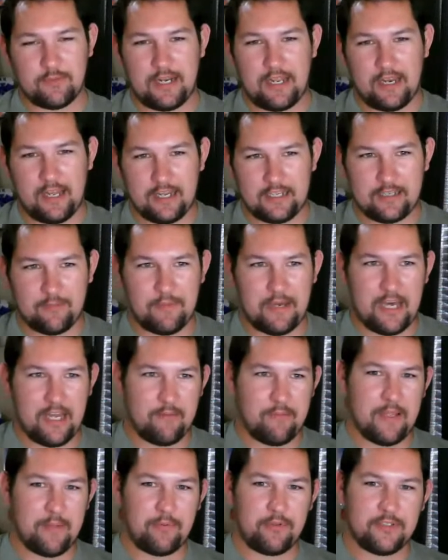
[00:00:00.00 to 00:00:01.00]
what I like about
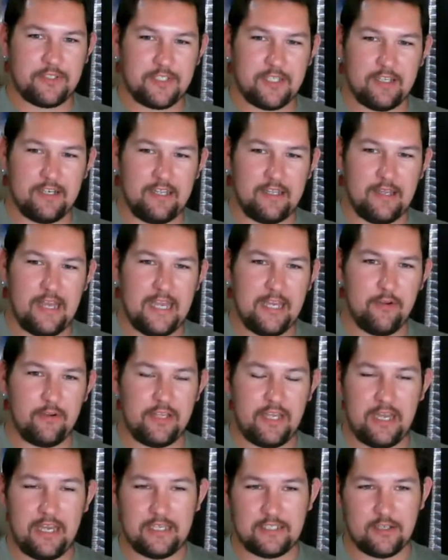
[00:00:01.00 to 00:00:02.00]
it. People send
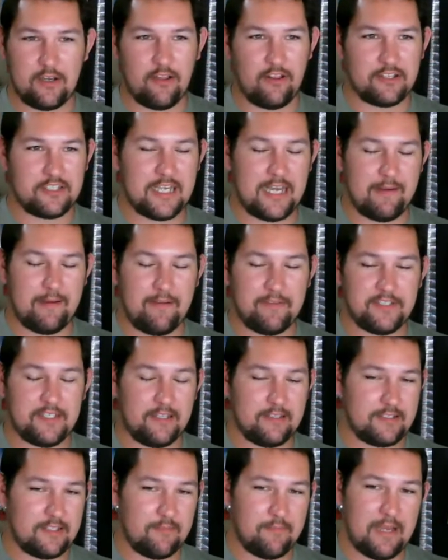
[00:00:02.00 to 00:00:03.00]
AOKs all the time. I've
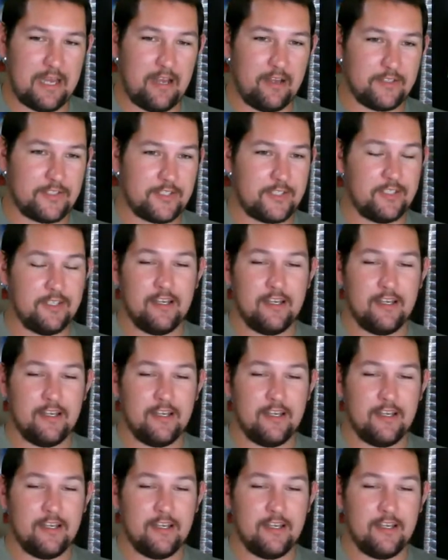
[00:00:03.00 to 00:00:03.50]
sent some out.